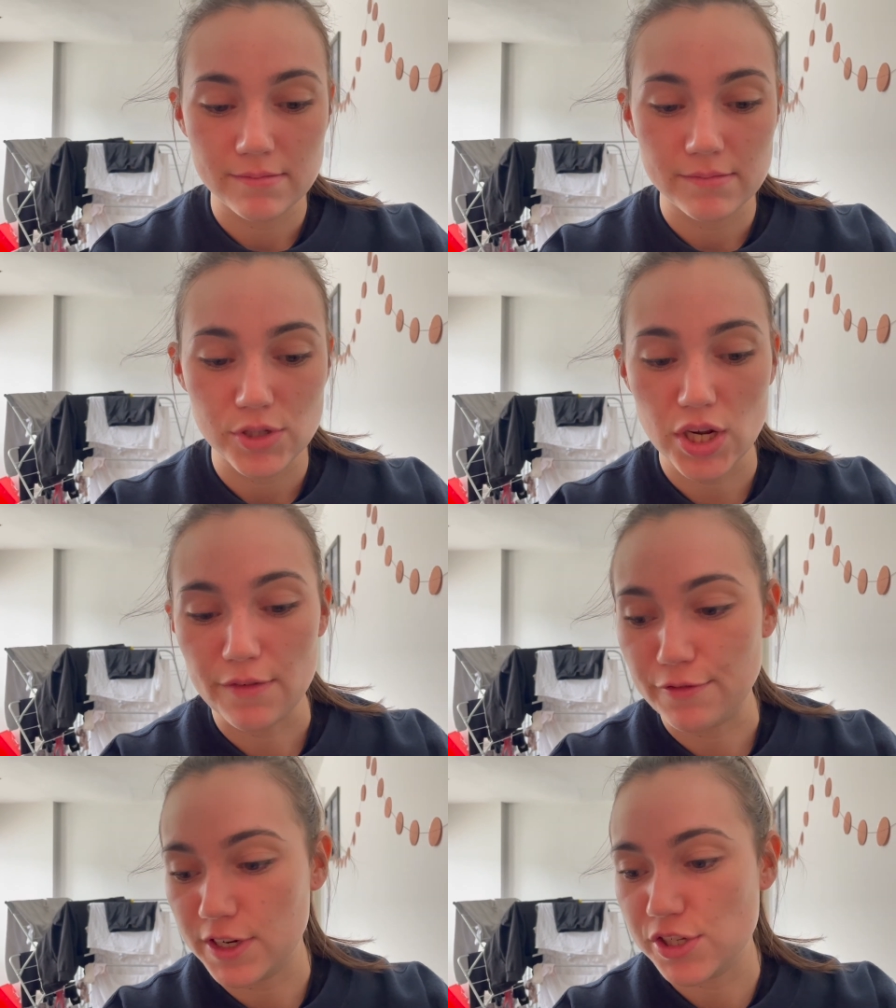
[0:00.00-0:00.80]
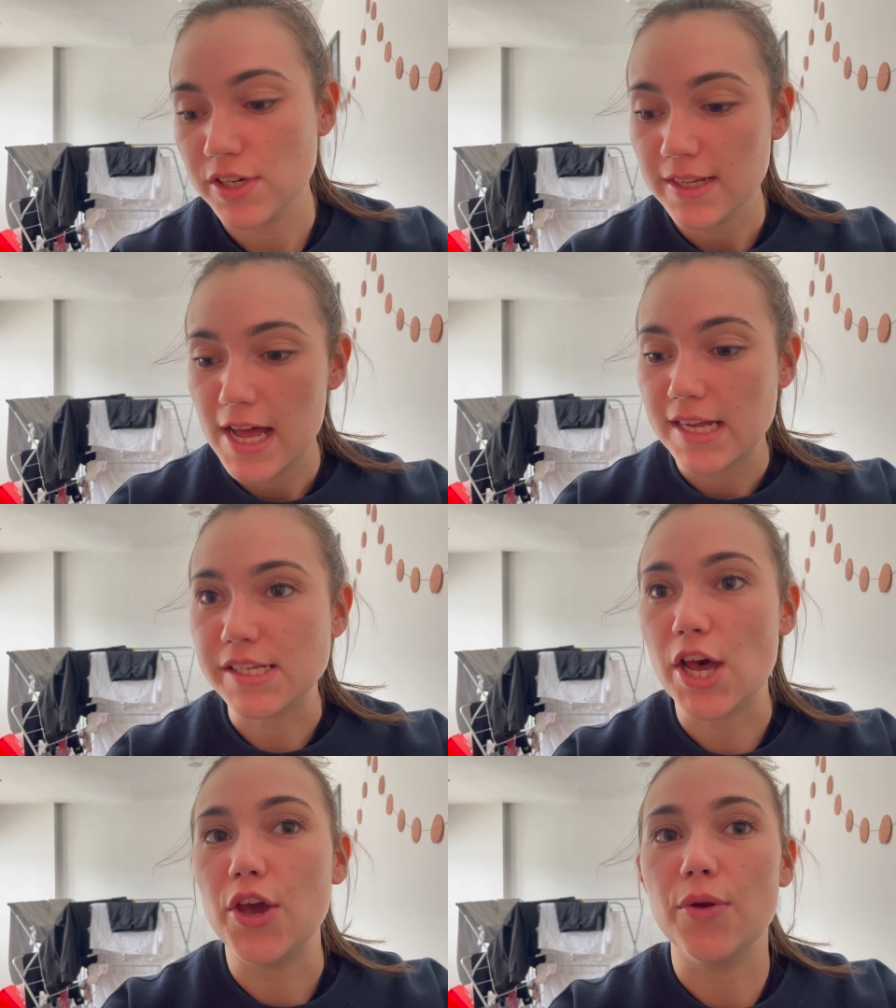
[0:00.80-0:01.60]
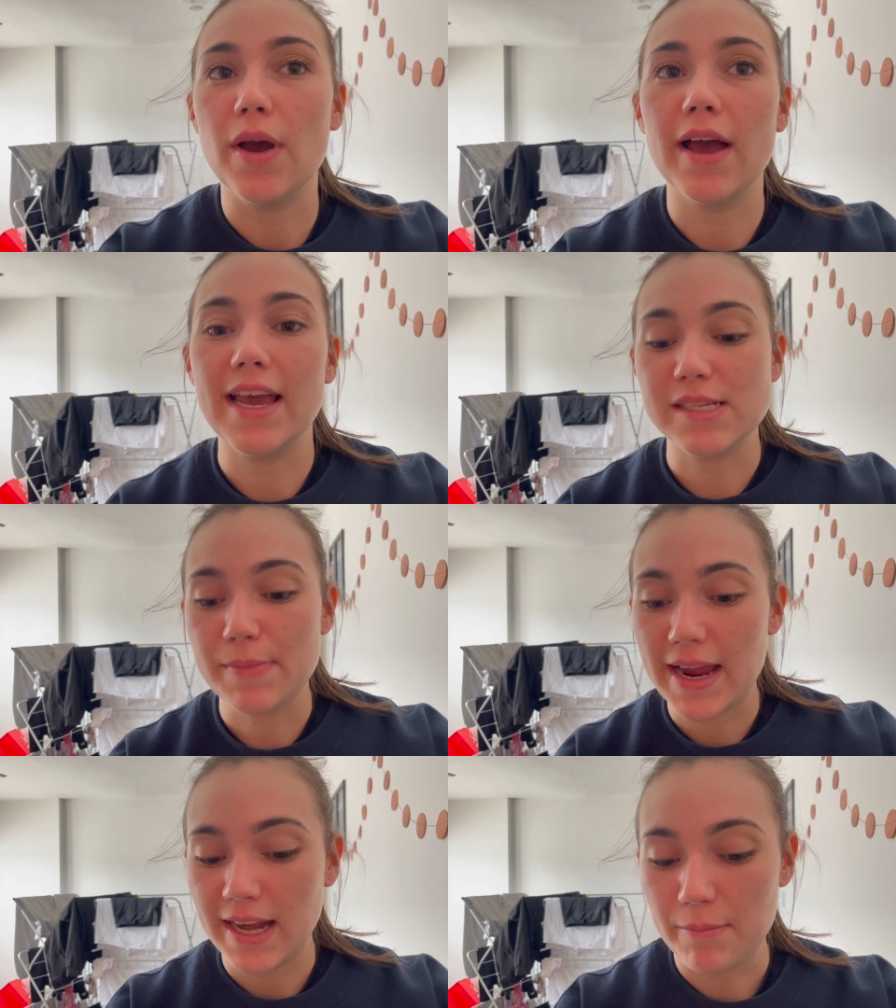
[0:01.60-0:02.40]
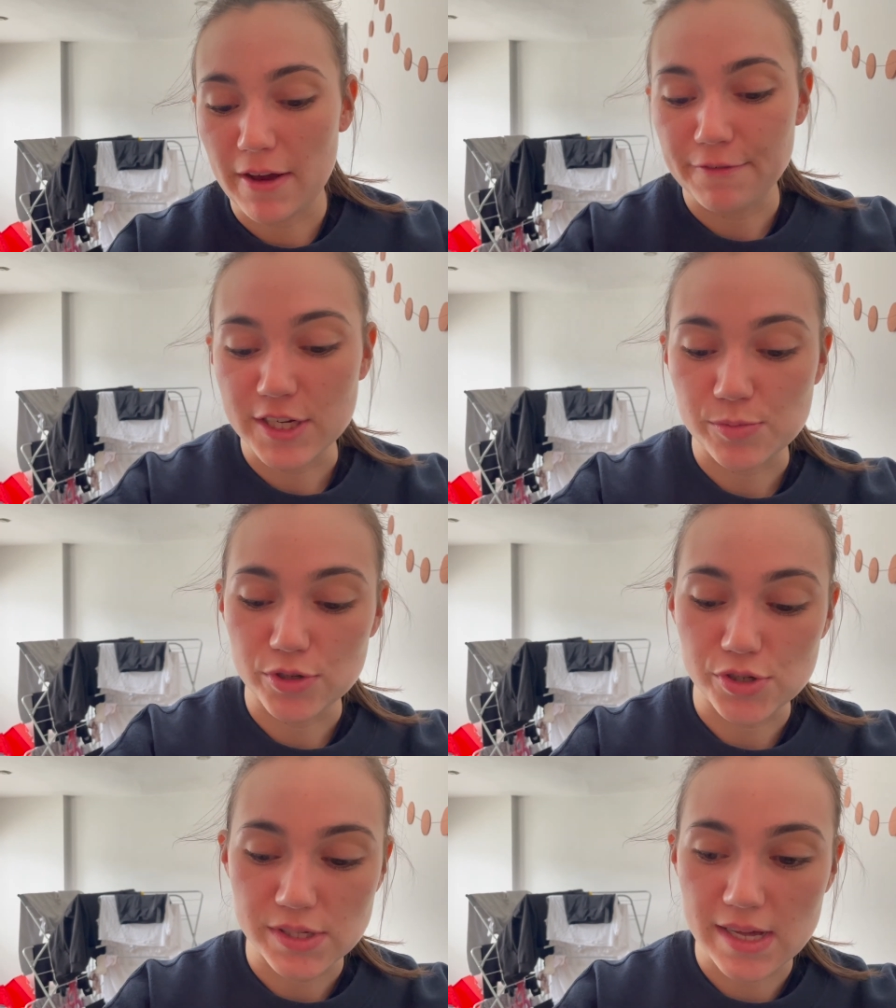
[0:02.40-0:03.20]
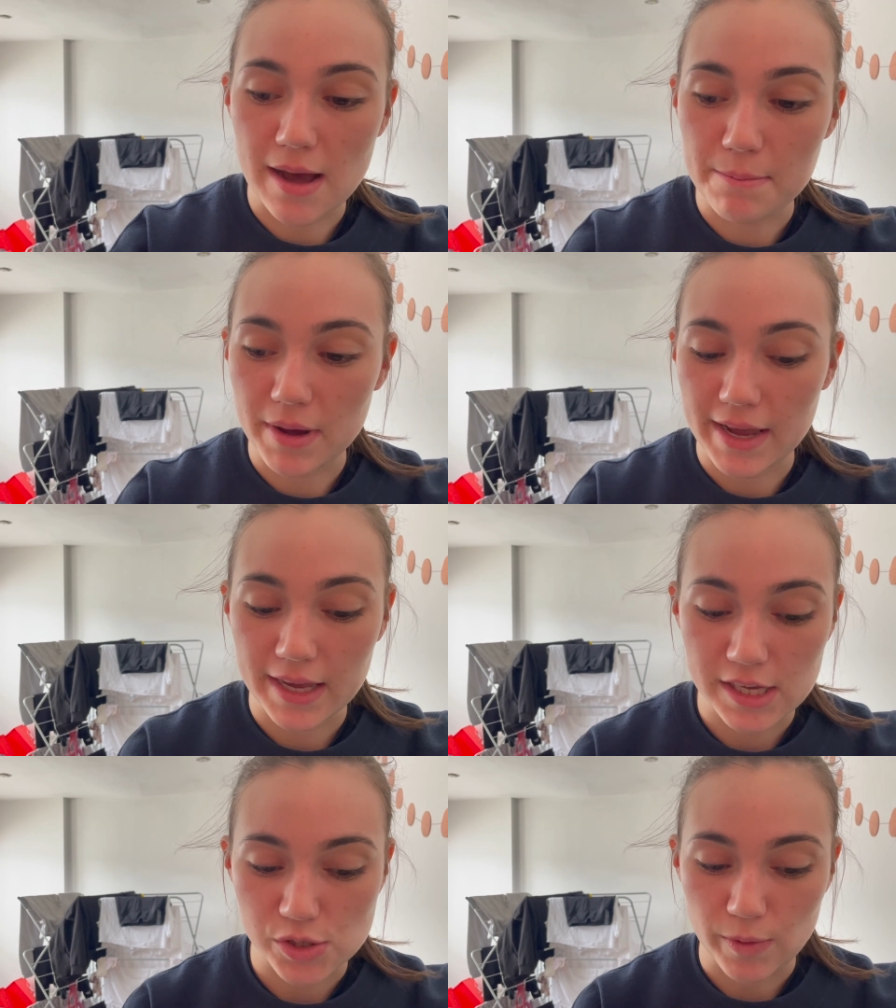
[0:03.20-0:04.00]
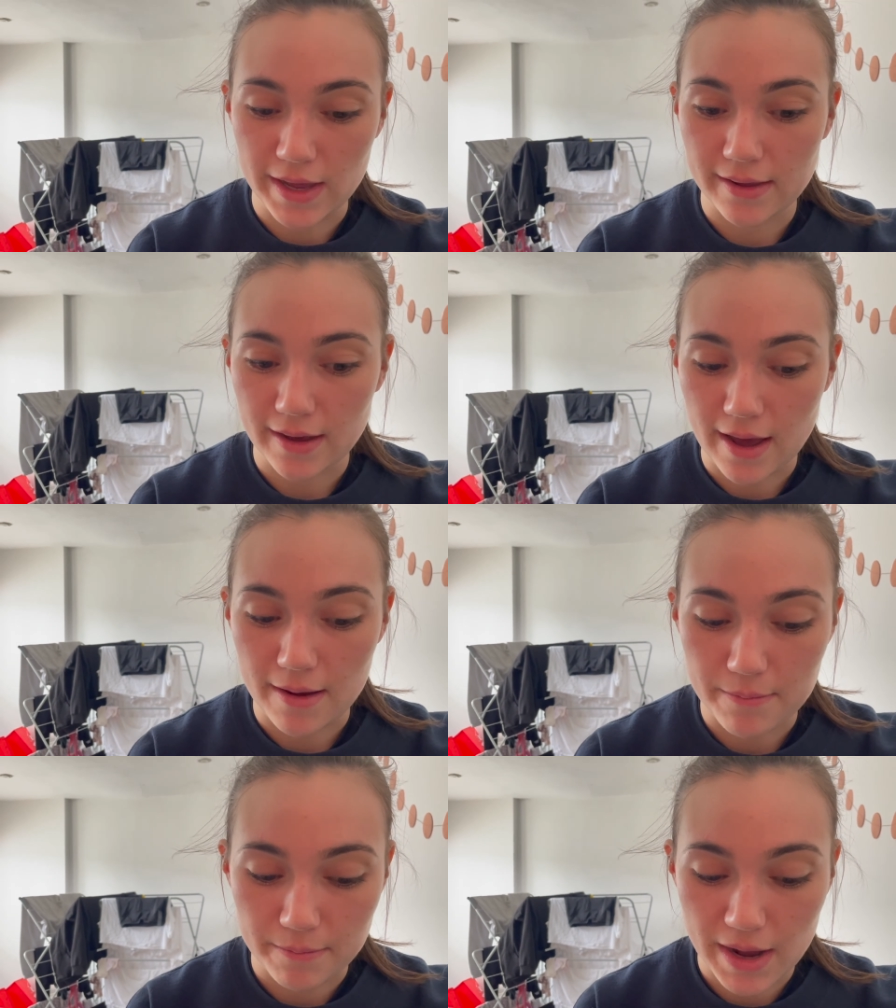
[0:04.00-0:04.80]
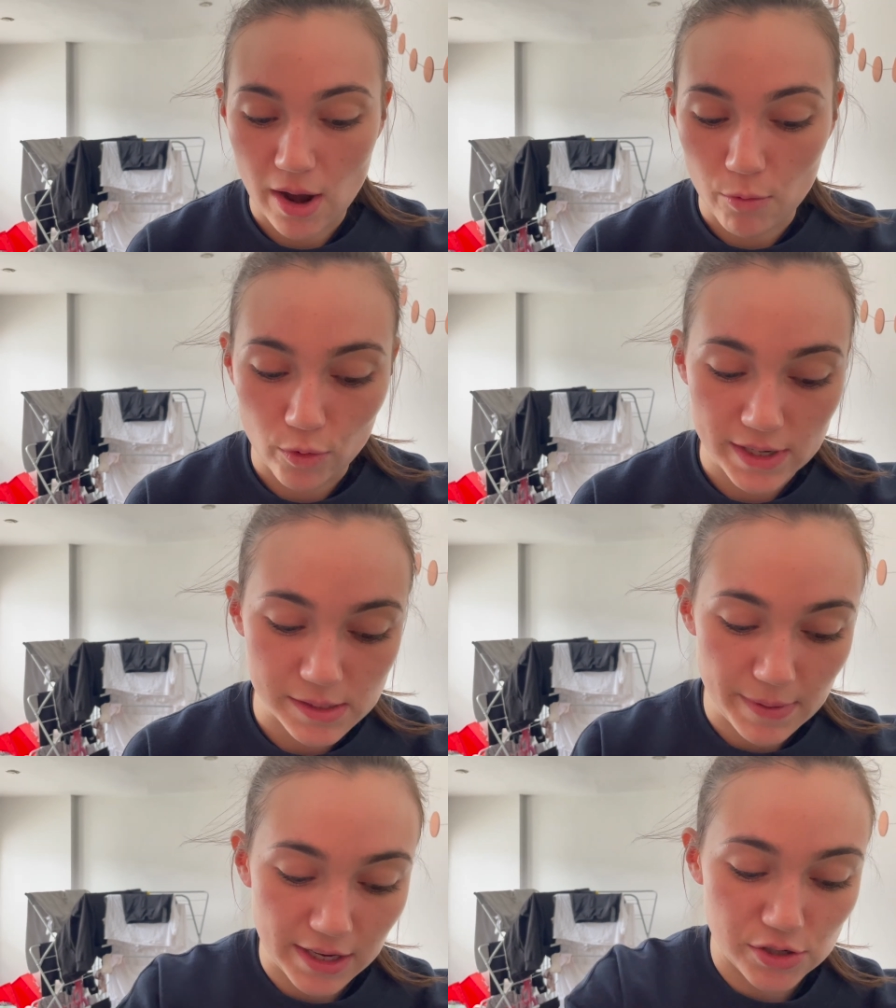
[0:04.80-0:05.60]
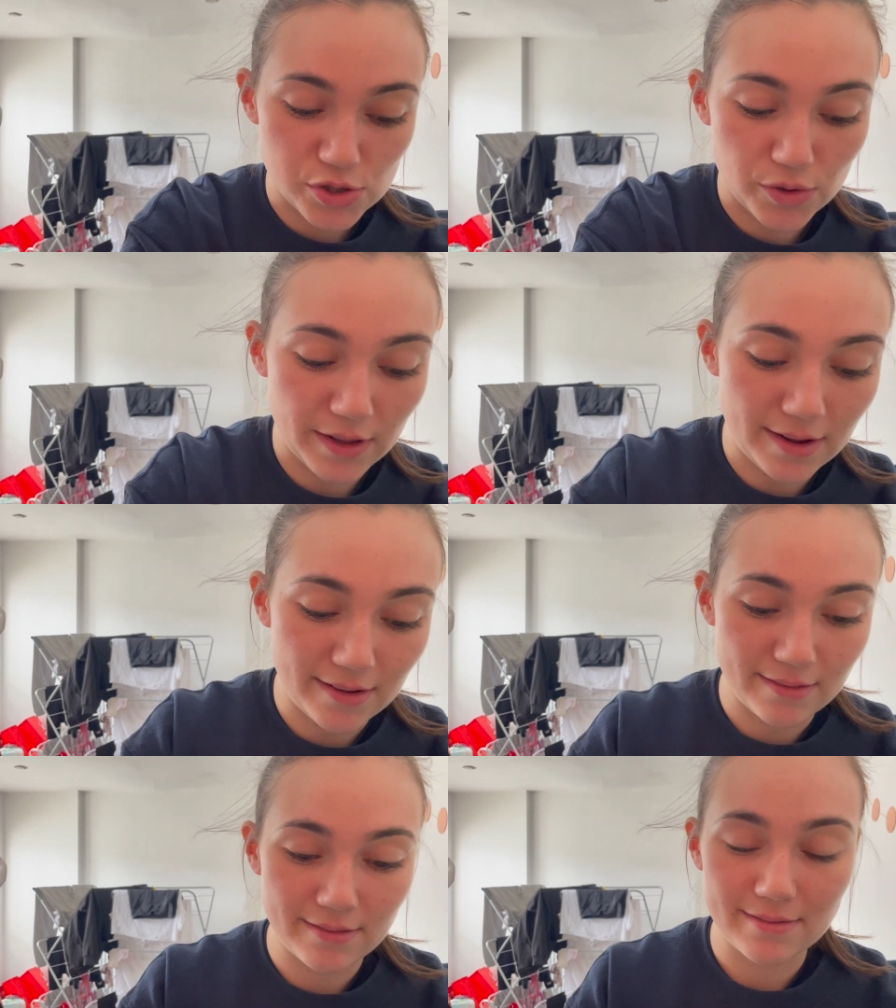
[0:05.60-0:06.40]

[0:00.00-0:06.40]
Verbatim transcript: shut up fridge so it's mainly my fresh produce that i'm buying each week um, and i'm always making sure that